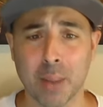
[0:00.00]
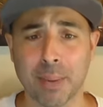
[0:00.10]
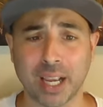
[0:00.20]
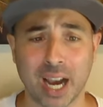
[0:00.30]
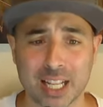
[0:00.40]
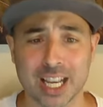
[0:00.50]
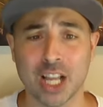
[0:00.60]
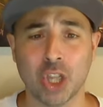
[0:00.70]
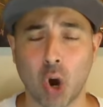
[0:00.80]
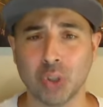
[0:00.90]
because
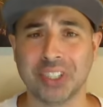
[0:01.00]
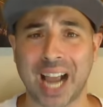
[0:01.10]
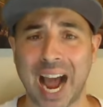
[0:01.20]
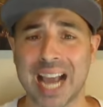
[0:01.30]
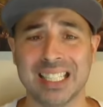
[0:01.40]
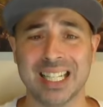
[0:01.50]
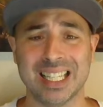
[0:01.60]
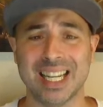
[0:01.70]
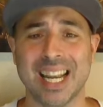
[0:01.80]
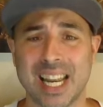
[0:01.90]
those guys
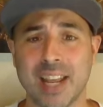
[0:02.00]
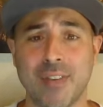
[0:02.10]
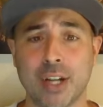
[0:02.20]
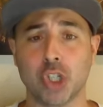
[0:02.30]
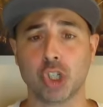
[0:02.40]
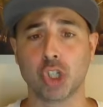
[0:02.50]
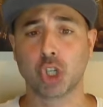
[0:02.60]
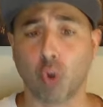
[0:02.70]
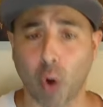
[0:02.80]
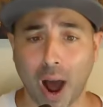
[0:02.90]
didn't even
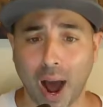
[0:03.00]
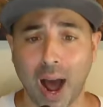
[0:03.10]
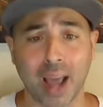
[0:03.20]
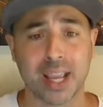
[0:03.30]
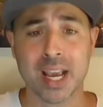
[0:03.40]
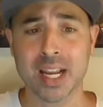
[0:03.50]
try.